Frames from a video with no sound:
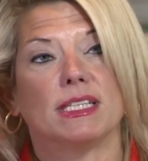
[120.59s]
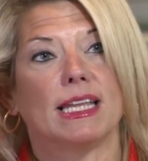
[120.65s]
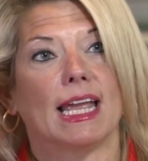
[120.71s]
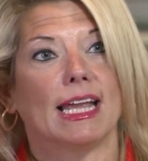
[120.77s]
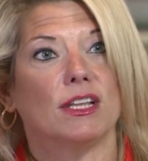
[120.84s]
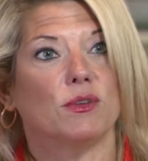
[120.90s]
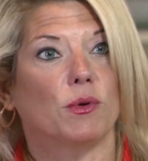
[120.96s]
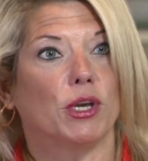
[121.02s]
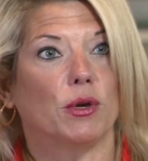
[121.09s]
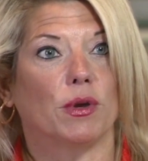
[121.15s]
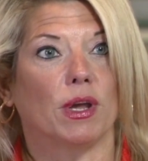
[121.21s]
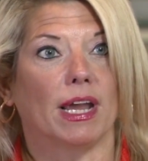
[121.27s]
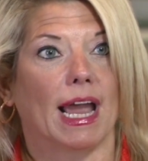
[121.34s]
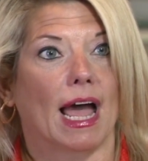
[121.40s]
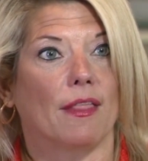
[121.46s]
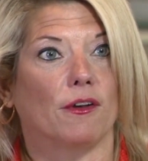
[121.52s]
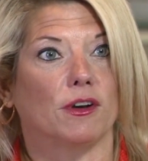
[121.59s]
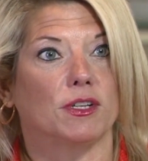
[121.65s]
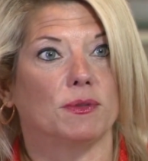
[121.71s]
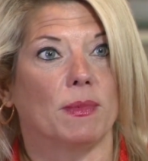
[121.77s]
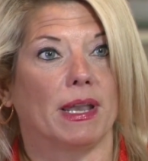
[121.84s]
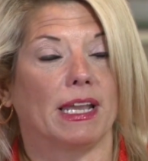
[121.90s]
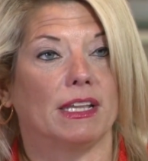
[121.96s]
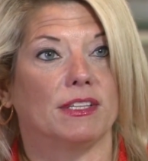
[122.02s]
states where you can gather
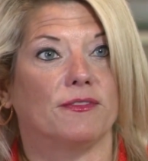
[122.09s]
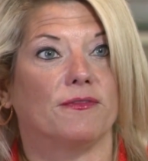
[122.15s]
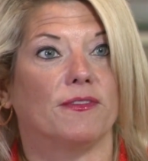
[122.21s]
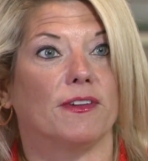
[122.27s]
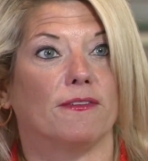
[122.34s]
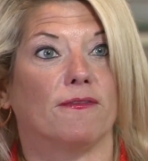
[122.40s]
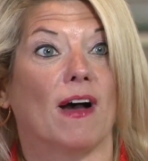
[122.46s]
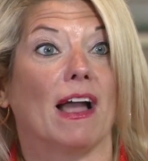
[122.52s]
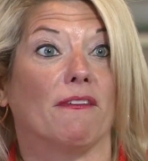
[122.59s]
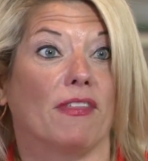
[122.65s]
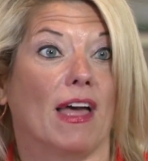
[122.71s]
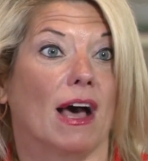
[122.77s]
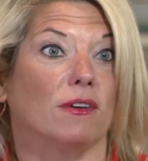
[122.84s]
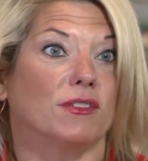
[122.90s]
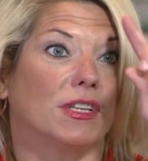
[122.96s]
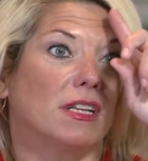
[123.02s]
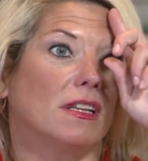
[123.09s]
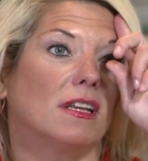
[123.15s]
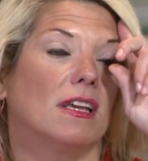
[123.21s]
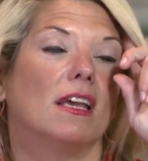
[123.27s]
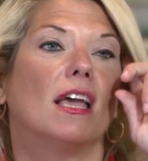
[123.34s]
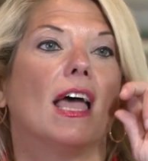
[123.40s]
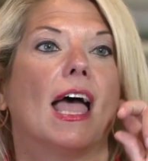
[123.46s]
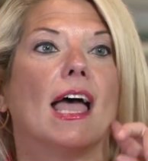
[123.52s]
as many as 5,000,
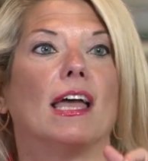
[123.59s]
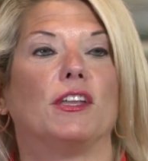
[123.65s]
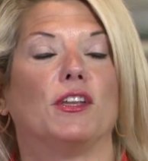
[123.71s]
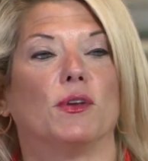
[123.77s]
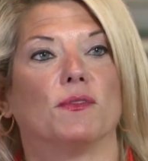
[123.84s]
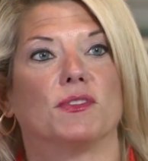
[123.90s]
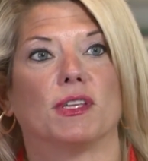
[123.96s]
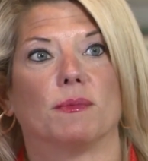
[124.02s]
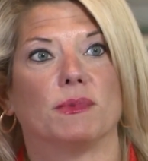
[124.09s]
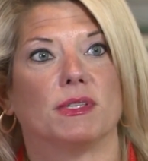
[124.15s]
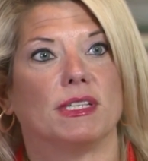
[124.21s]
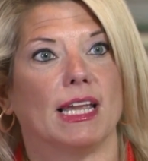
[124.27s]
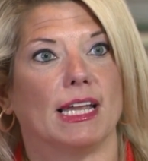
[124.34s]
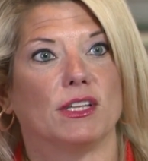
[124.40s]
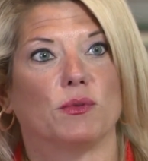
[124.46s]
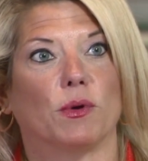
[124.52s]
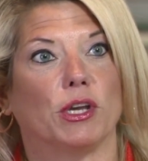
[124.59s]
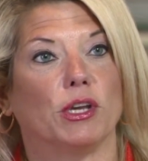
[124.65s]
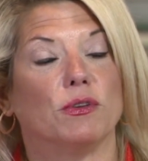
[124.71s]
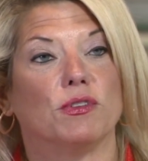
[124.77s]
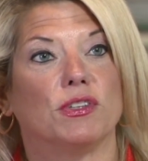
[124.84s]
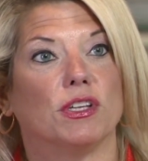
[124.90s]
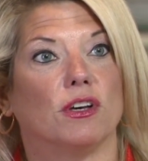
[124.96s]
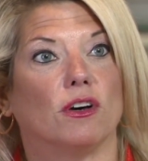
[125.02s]
and you have some states where you
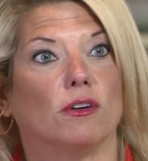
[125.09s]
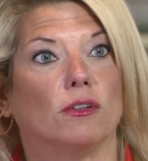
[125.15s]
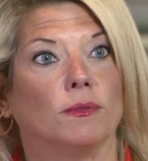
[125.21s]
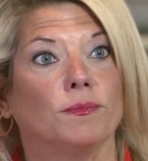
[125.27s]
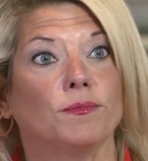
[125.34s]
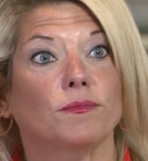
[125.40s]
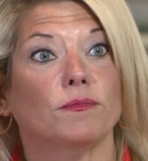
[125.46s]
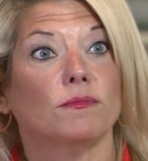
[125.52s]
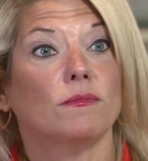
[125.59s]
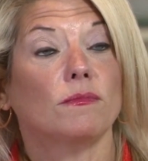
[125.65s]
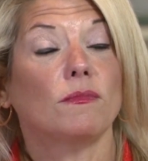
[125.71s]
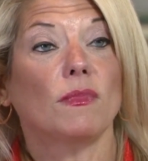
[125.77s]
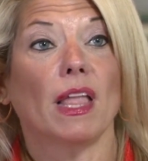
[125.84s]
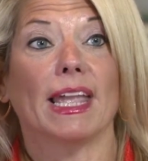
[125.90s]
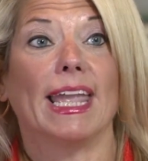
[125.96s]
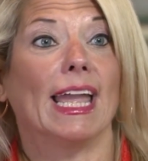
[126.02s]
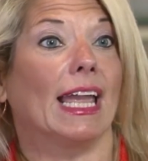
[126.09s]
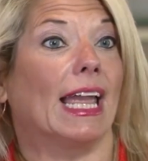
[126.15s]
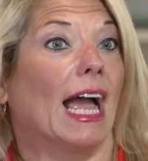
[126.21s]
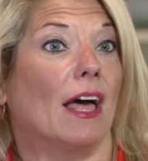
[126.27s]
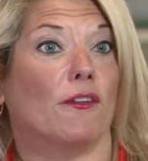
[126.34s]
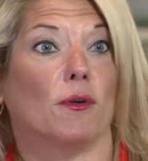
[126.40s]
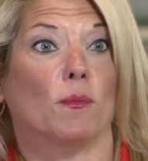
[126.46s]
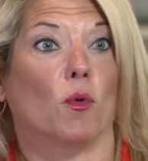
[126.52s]
still can't
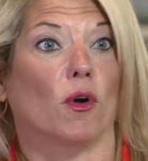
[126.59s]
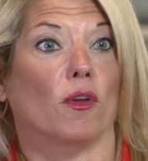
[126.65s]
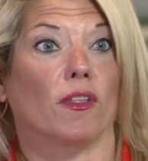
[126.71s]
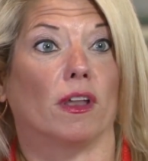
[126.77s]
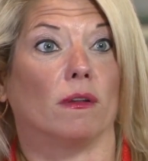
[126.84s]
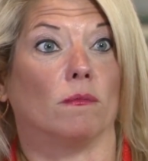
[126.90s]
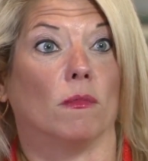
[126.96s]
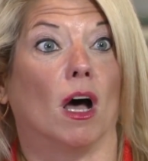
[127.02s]
gather more than